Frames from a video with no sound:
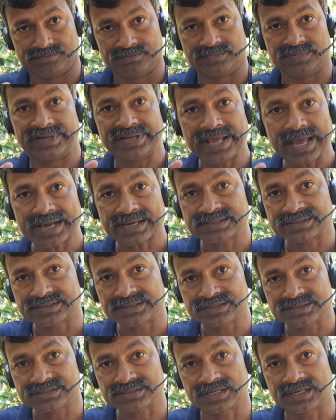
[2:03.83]

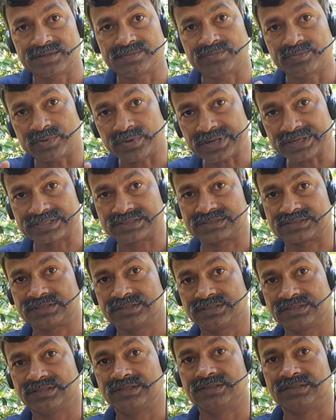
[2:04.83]
reactants and products,
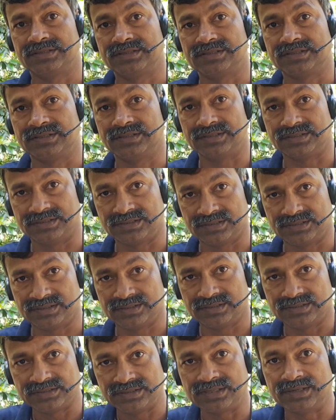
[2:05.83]

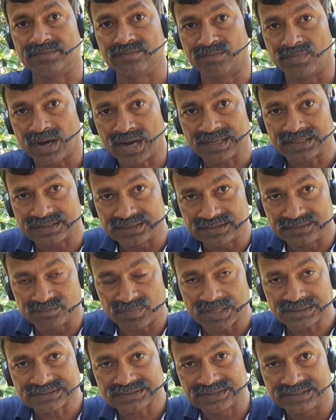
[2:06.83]
the
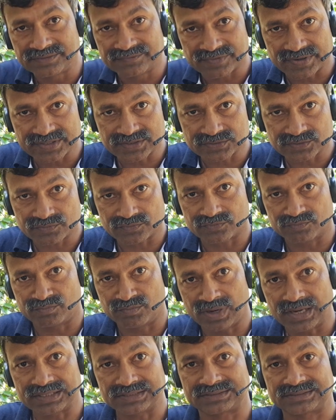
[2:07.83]
mass difference of
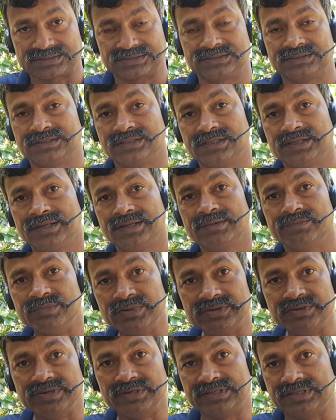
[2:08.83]
mass
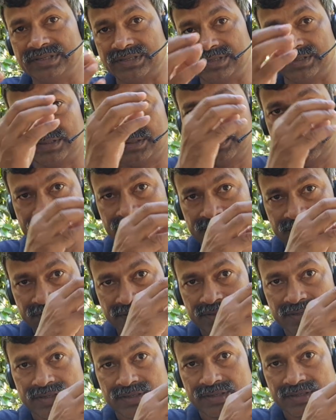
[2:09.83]
between the
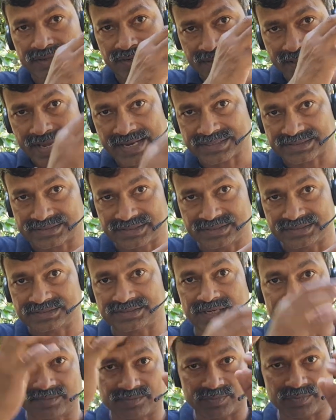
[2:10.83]
reactants
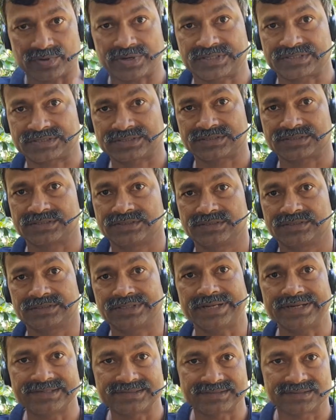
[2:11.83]
and products,
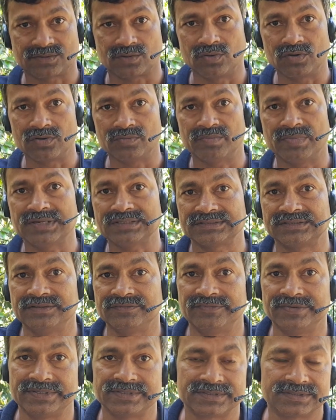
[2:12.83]
that is called mass
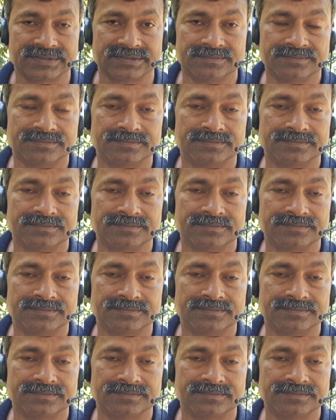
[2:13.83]
defect.